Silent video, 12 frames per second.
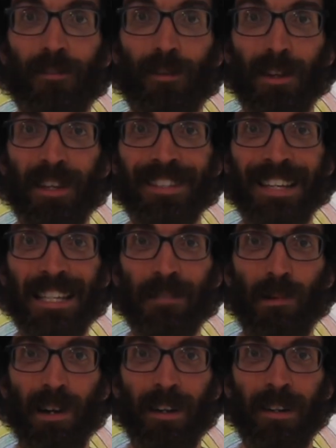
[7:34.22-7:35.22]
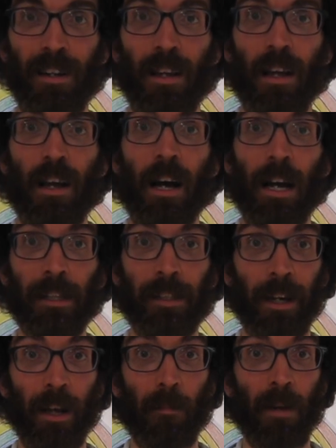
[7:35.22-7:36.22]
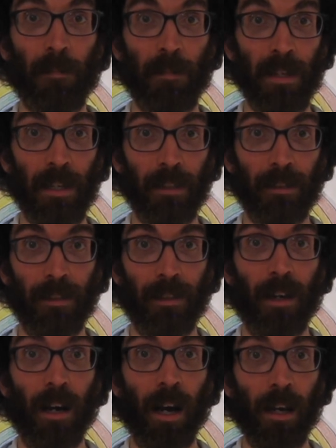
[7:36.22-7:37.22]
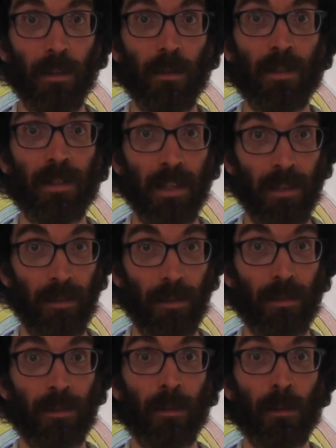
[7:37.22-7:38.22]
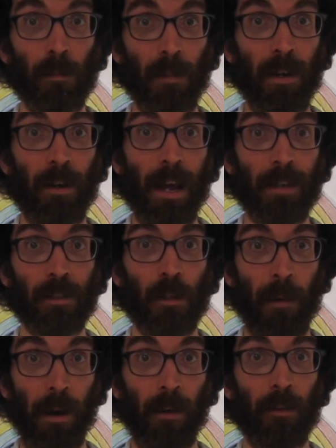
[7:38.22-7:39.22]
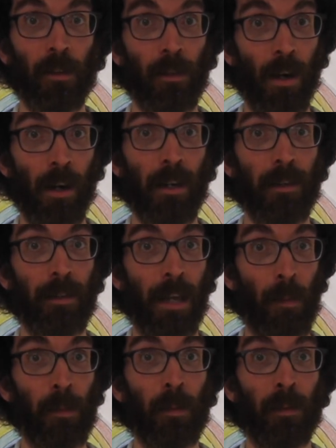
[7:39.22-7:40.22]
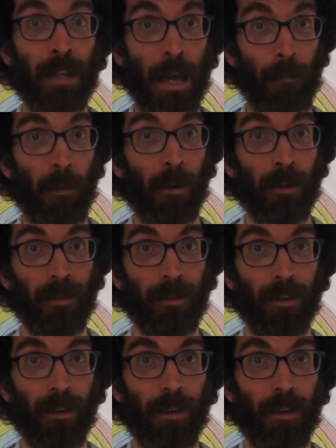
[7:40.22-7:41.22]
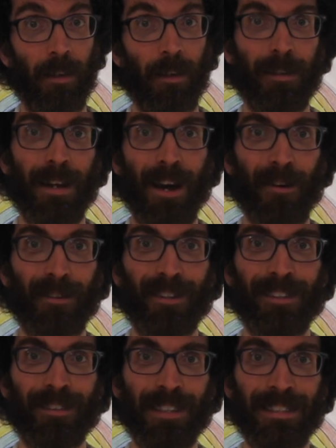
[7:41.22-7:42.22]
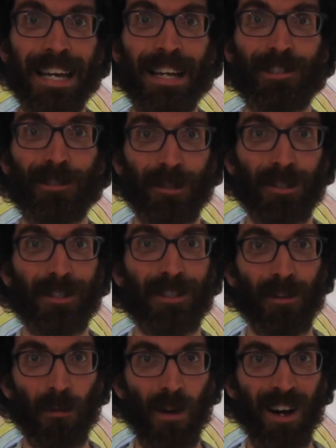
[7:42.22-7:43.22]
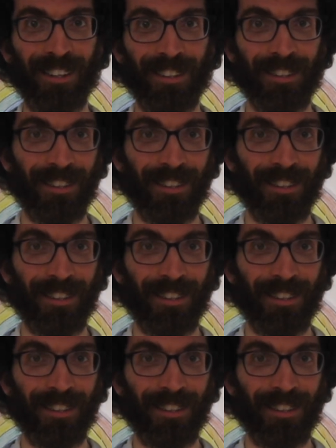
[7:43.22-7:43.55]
For this last part, I cut out my bee. I used scissors, so you better ask your parent or guardian to help you with that part. Now, let's add George to the wall.